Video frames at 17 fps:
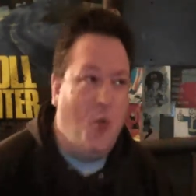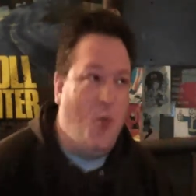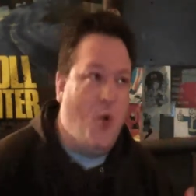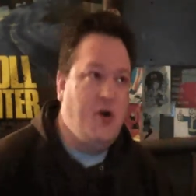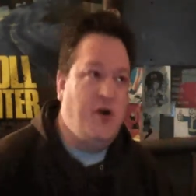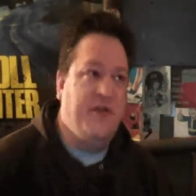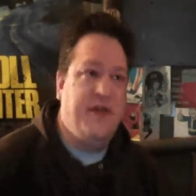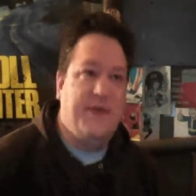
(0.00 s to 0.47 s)

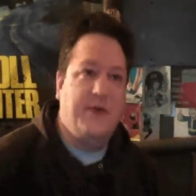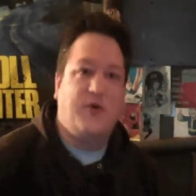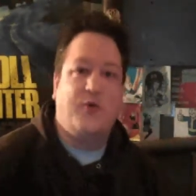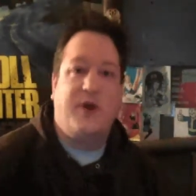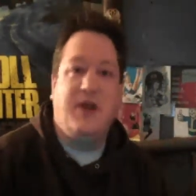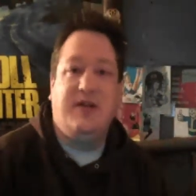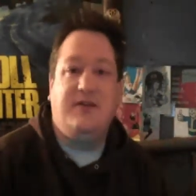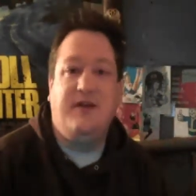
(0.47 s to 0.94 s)
one of the other
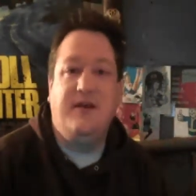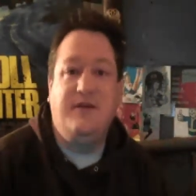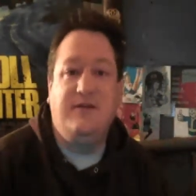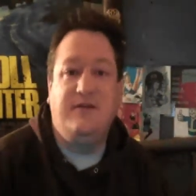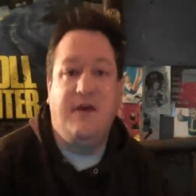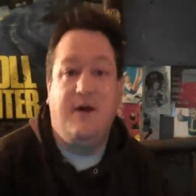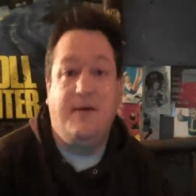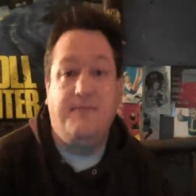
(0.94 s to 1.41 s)
great
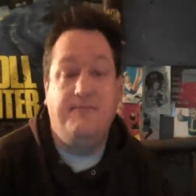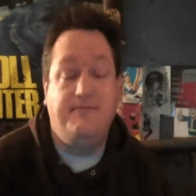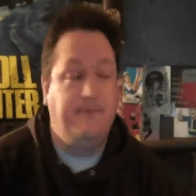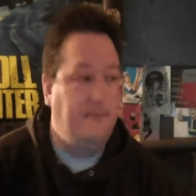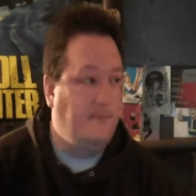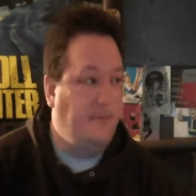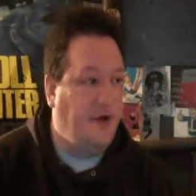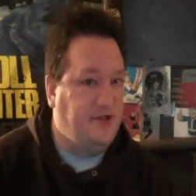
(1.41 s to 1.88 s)
things, um,
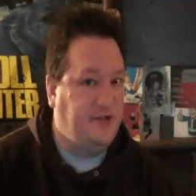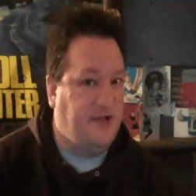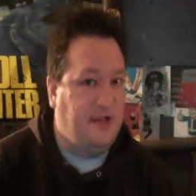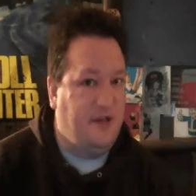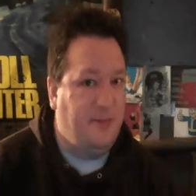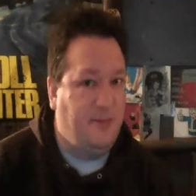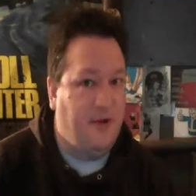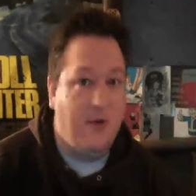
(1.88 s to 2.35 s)
much
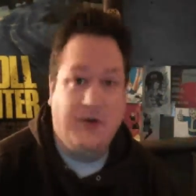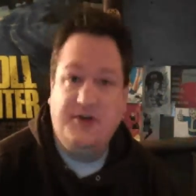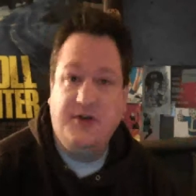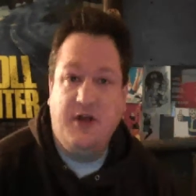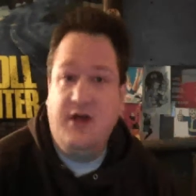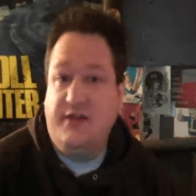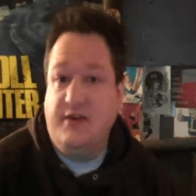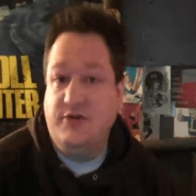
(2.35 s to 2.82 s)
like the Blair Witch,
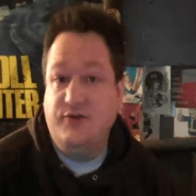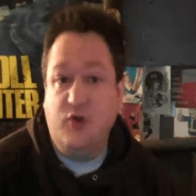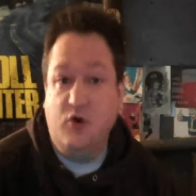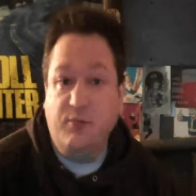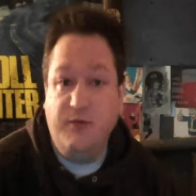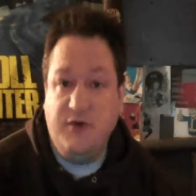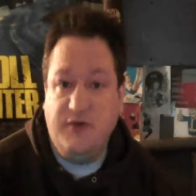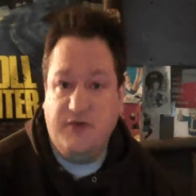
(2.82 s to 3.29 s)
there's
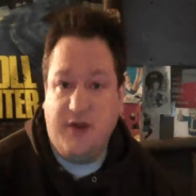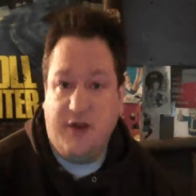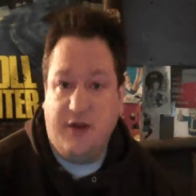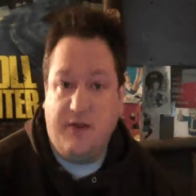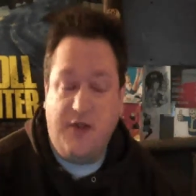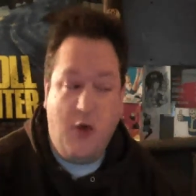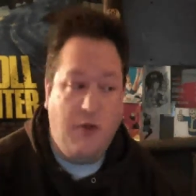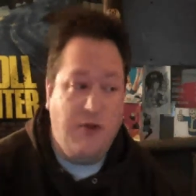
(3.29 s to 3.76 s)
no music.
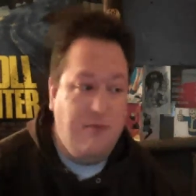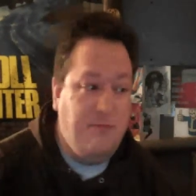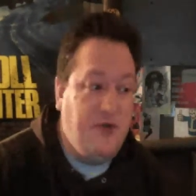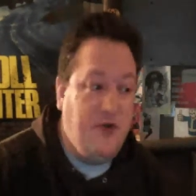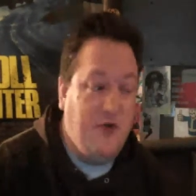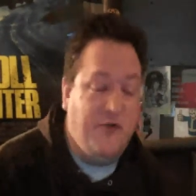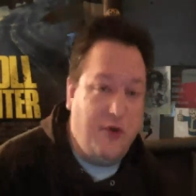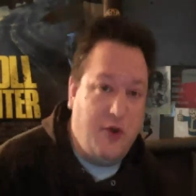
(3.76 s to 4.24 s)
The only
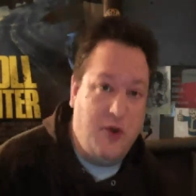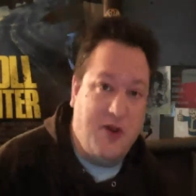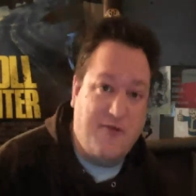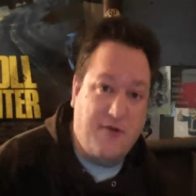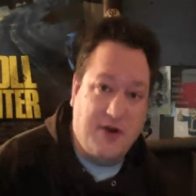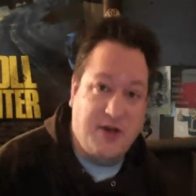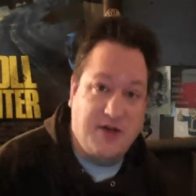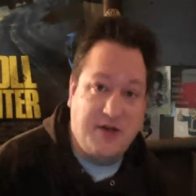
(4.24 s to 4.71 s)
music you
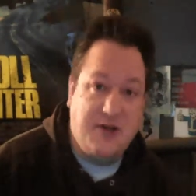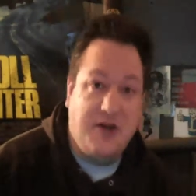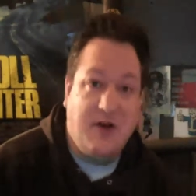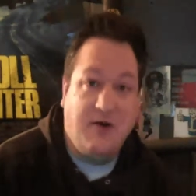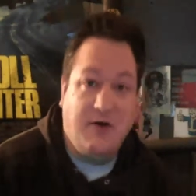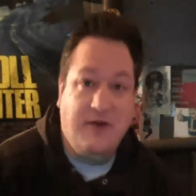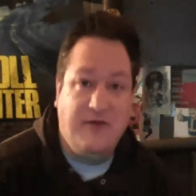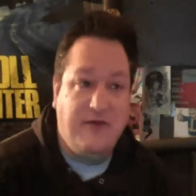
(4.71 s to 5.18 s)
ever get to
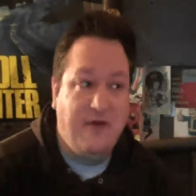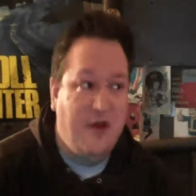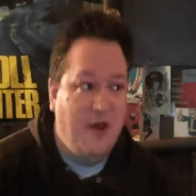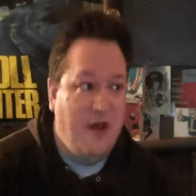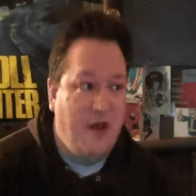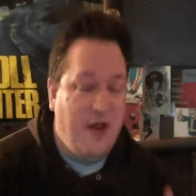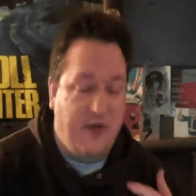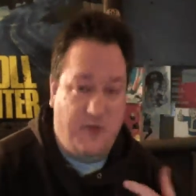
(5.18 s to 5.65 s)
hear is
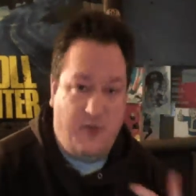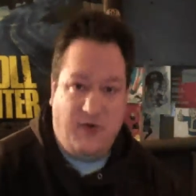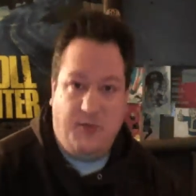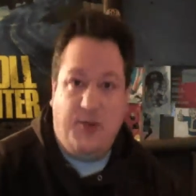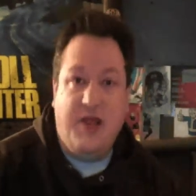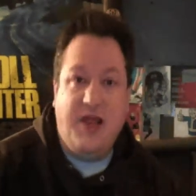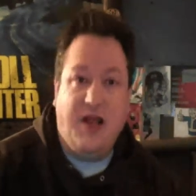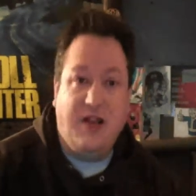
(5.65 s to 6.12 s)
is what's
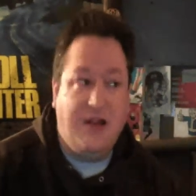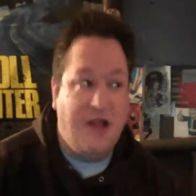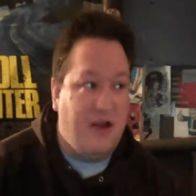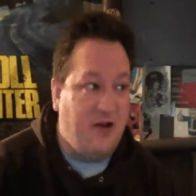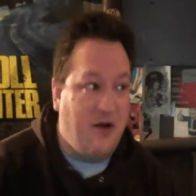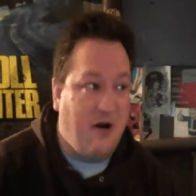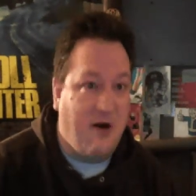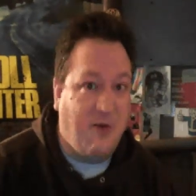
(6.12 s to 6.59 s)
playing on
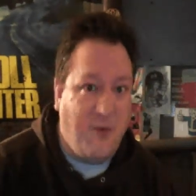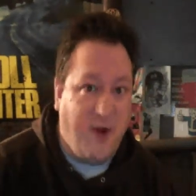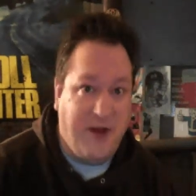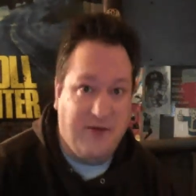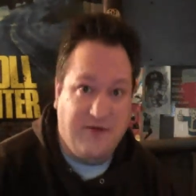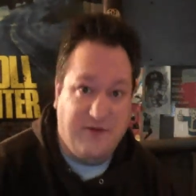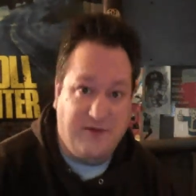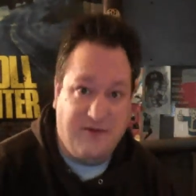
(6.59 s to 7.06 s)
like car
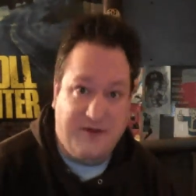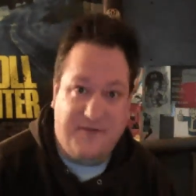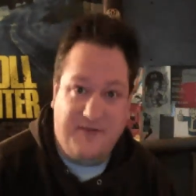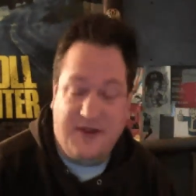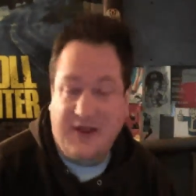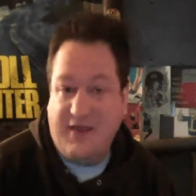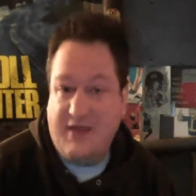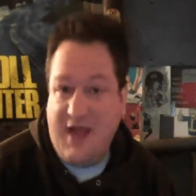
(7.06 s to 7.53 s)
radios and stuff
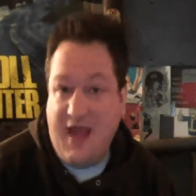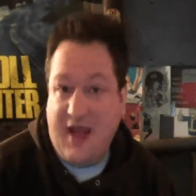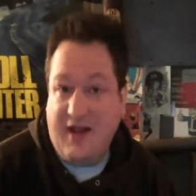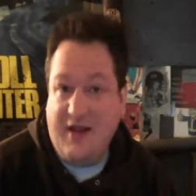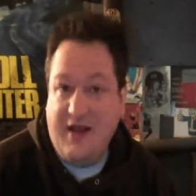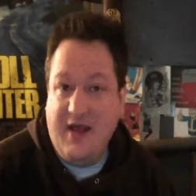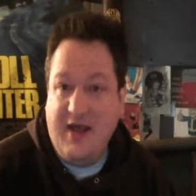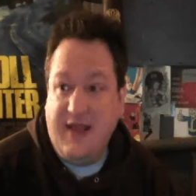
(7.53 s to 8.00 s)
like
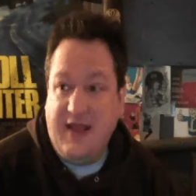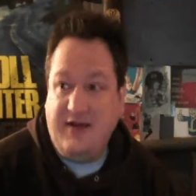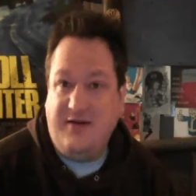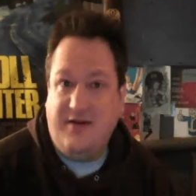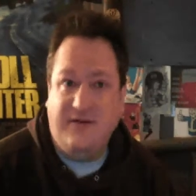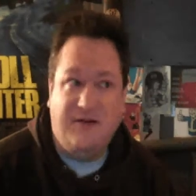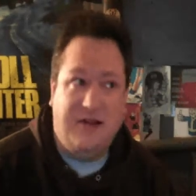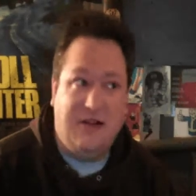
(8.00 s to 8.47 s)
that. It
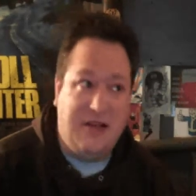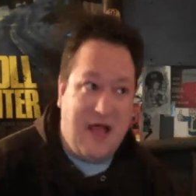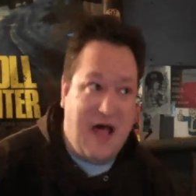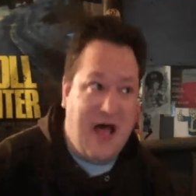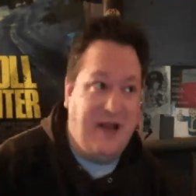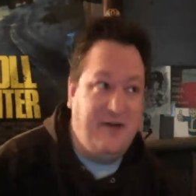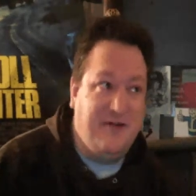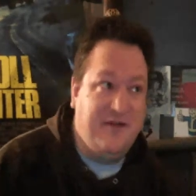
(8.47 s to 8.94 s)
does a
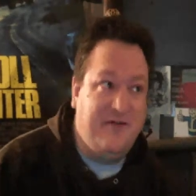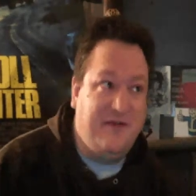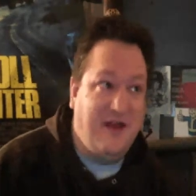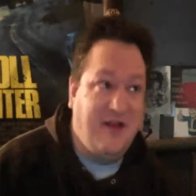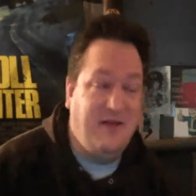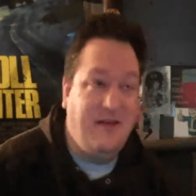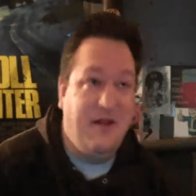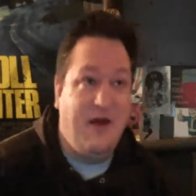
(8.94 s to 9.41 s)
lot to
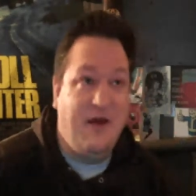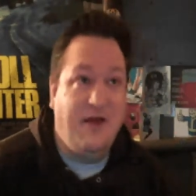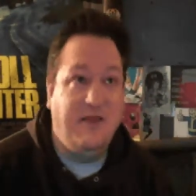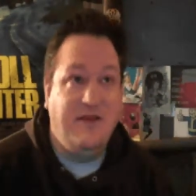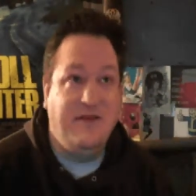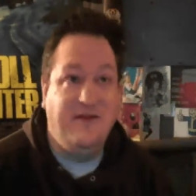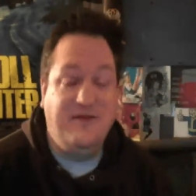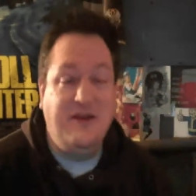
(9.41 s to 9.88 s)
set the
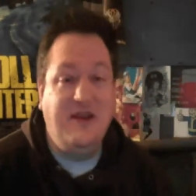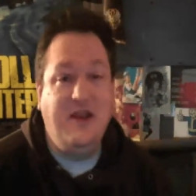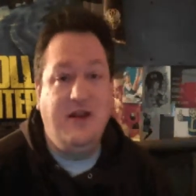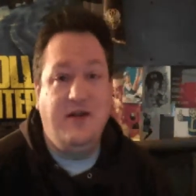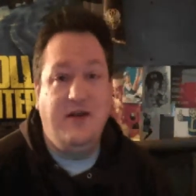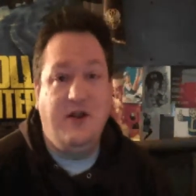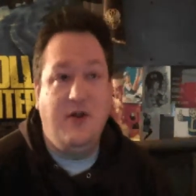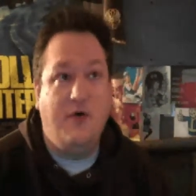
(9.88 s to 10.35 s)
the
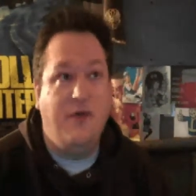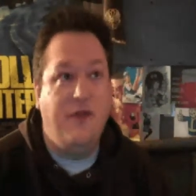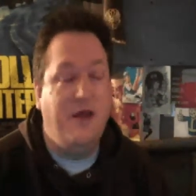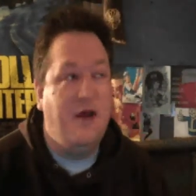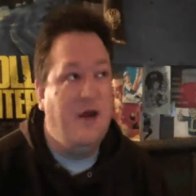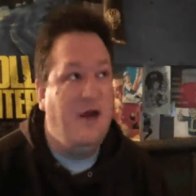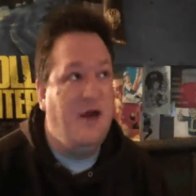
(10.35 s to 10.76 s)
scene, you know, the,